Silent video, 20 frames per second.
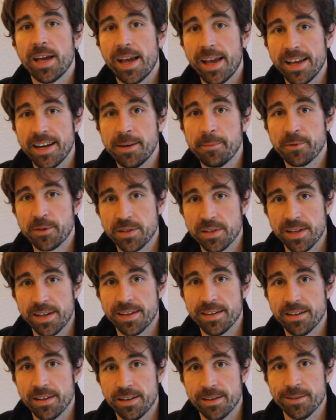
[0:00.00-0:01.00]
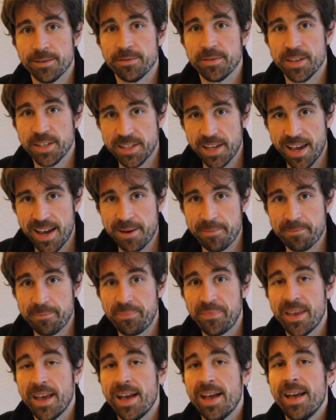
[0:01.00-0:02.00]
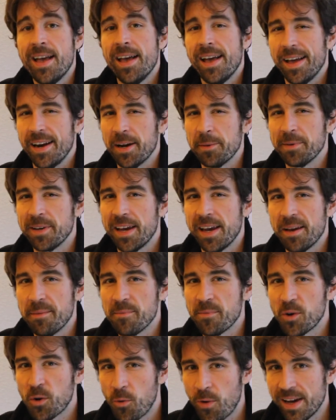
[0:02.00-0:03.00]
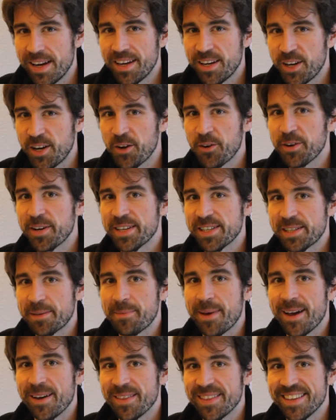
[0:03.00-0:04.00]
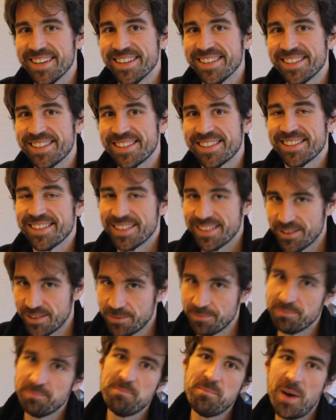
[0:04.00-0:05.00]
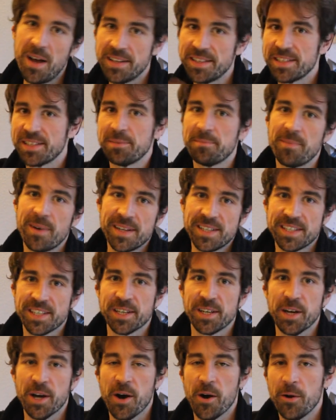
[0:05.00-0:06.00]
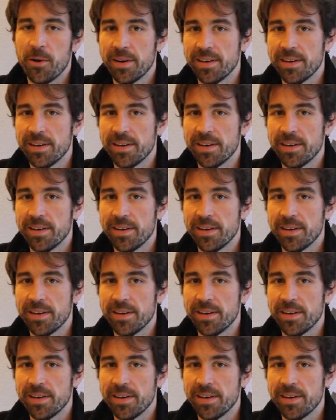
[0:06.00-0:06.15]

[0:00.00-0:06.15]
80% of the time. And I became quite curious about this months and months ago,